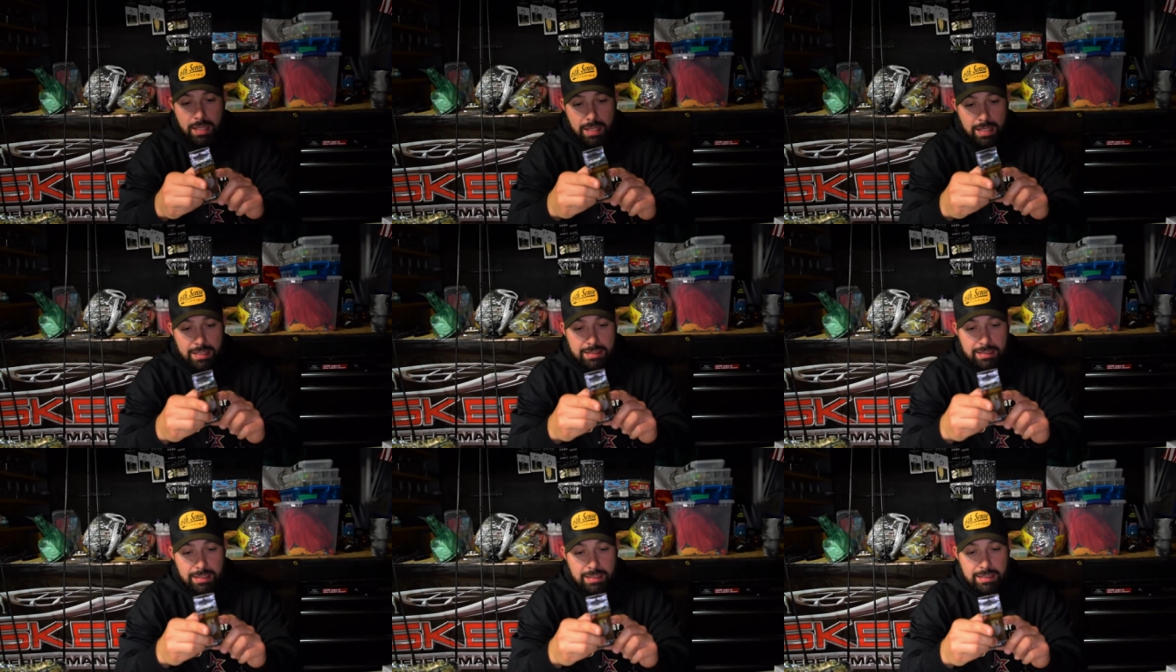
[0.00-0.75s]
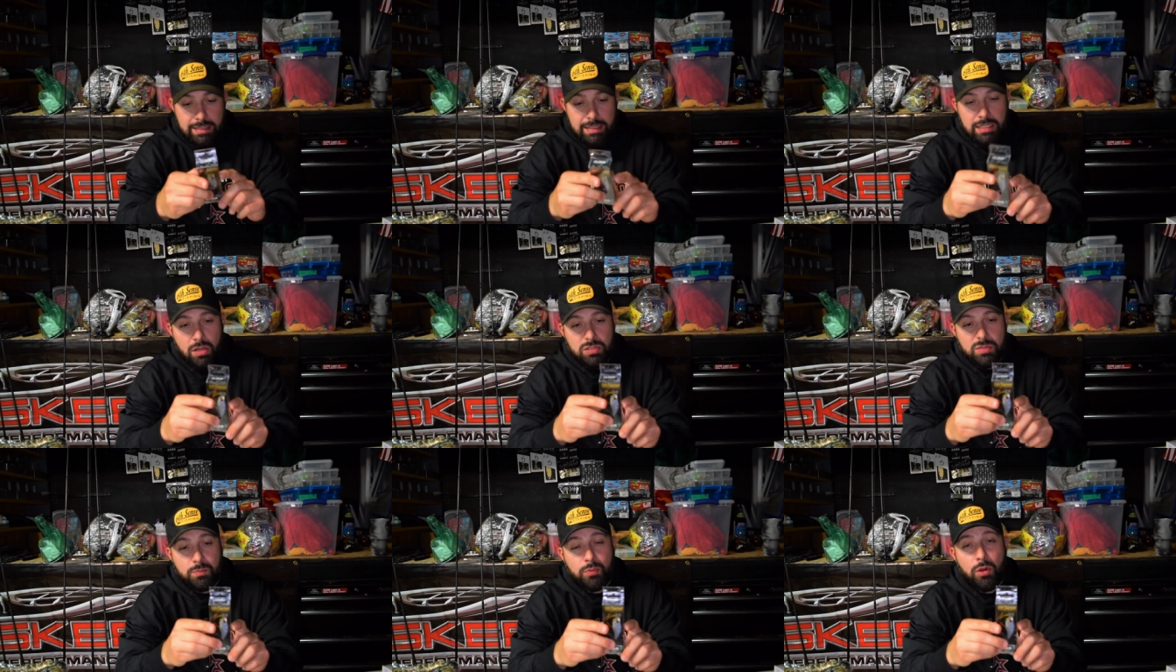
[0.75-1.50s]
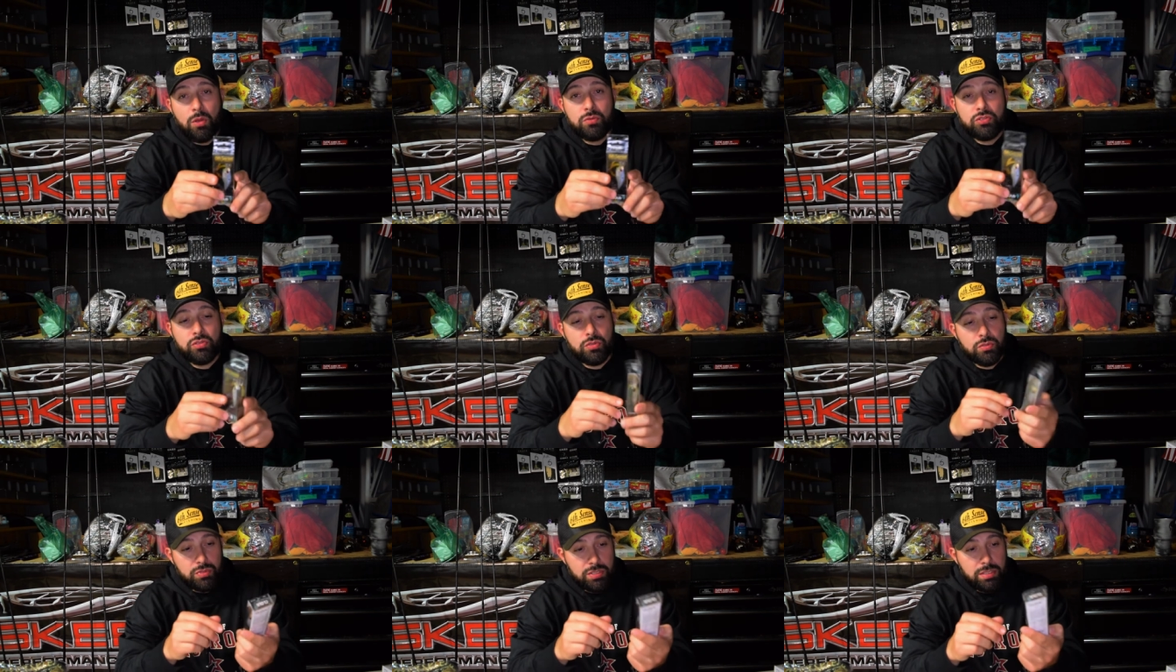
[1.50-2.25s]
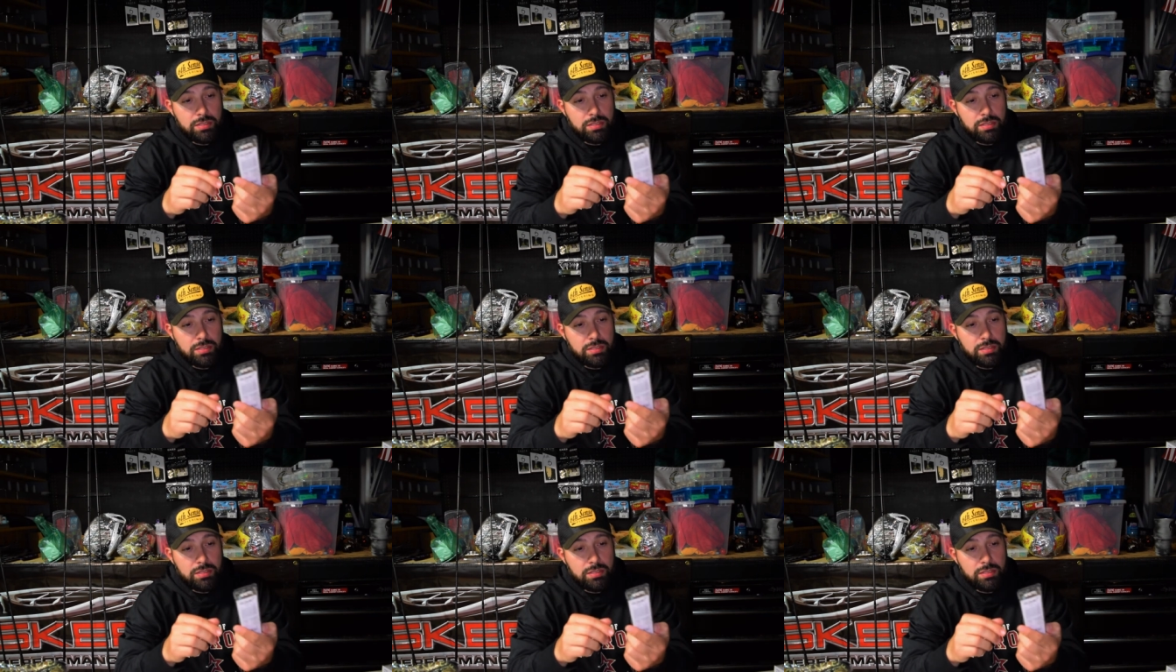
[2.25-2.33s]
is in the Ghost Pro Truce.